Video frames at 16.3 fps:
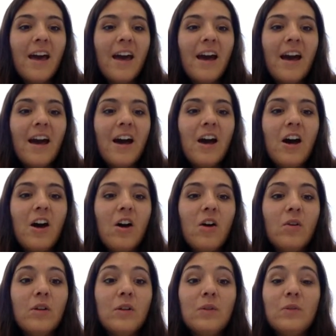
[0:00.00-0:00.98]

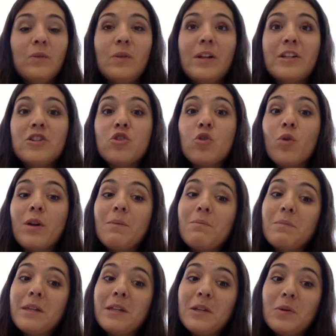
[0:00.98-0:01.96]
how you enjoy
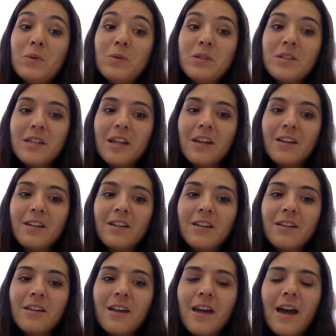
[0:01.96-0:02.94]

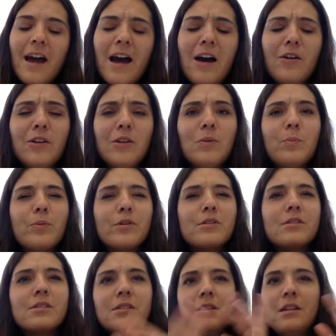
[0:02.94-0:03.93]
music, how you
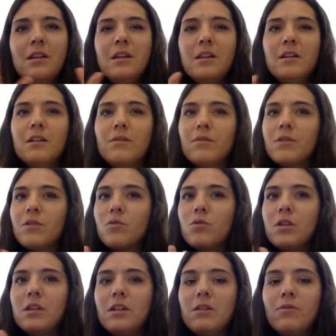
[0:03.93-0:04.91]
perceive
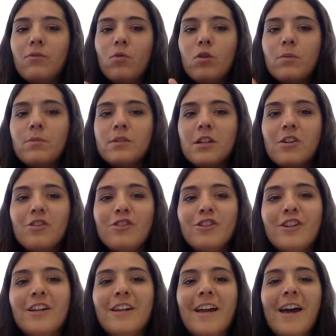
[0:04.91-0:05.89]
3D forms that you're
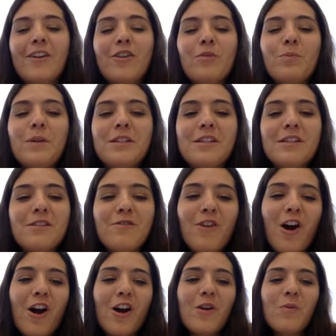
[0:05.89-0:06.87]
looking at or pieces of
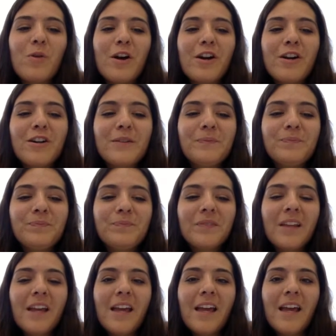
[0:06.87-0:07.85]
artwork.
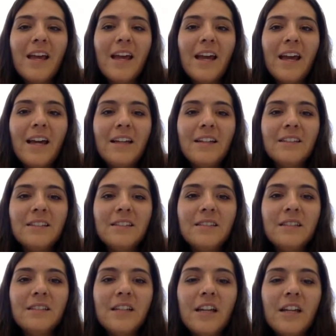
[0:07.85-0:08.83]
And
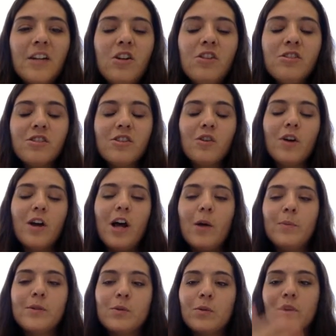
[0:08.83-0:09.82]
it also
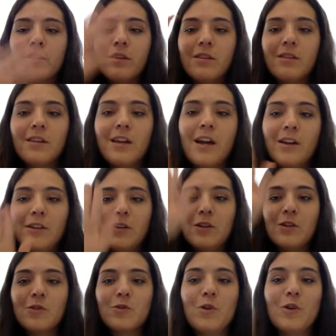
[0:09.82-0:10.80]
helps with how you
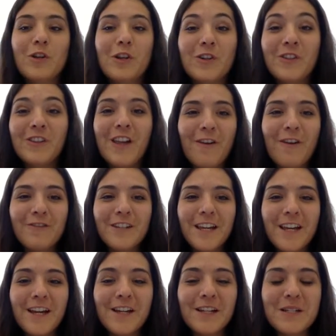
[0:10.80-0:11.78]
control your left
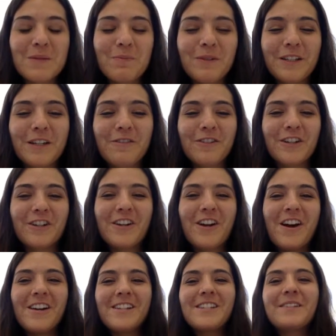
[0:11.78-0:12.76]
hand, believe it or
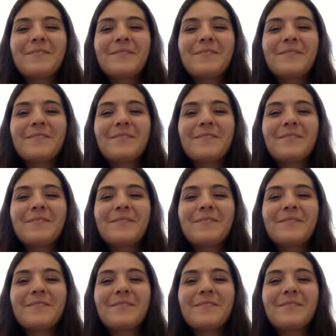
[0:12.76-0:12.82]
not.